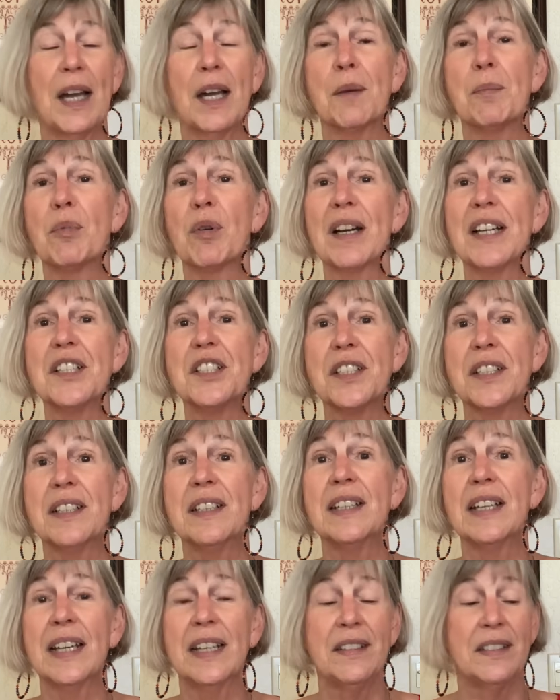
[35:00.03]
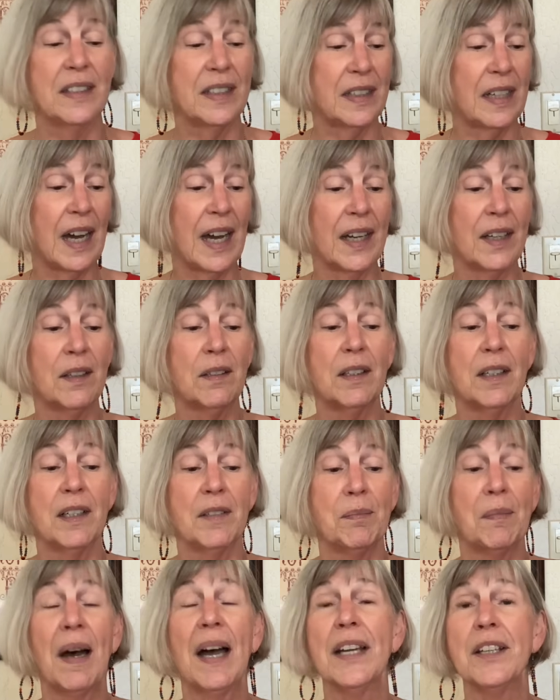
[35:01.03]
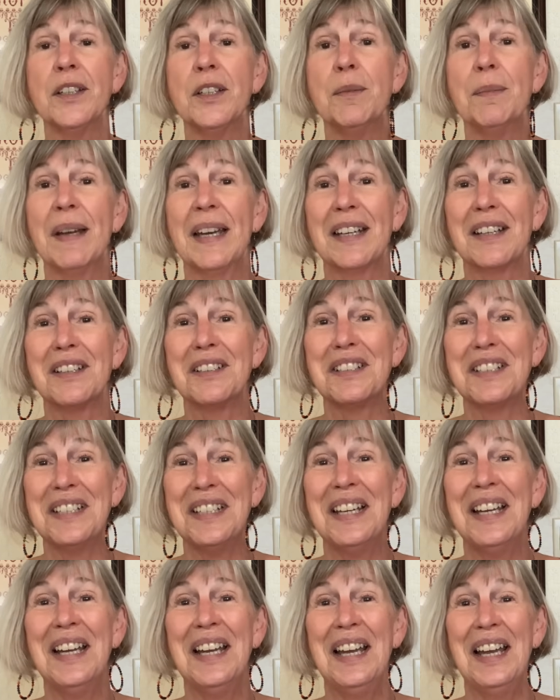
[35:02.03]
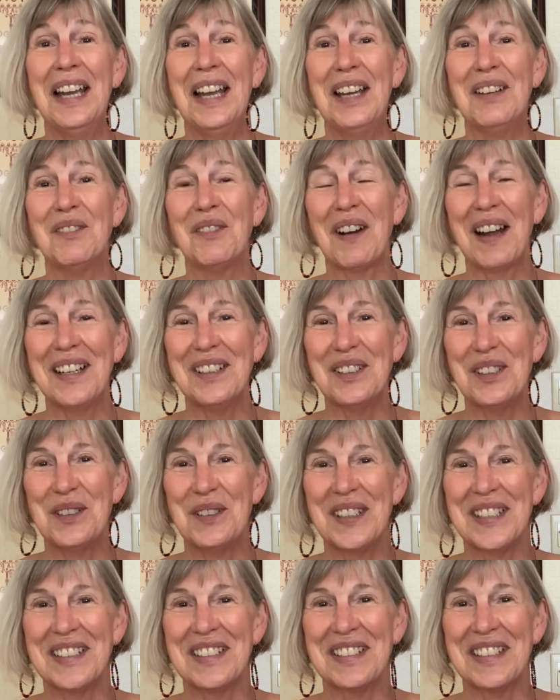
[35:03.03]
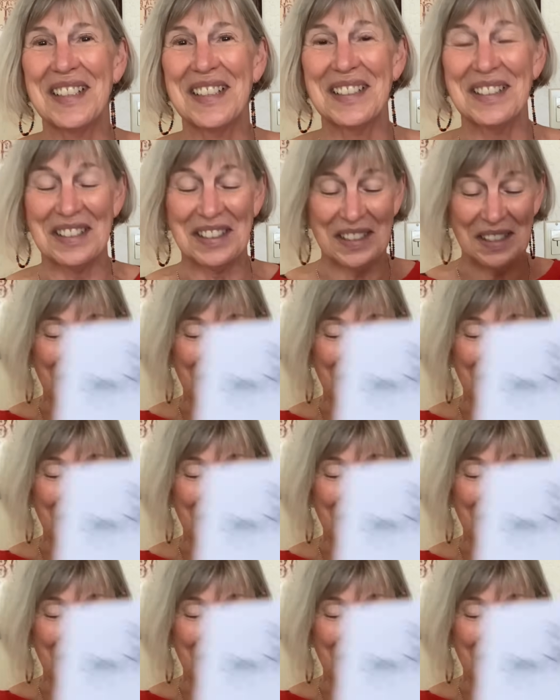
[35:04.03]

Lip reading: oppression and denial of my humanity and right to exist.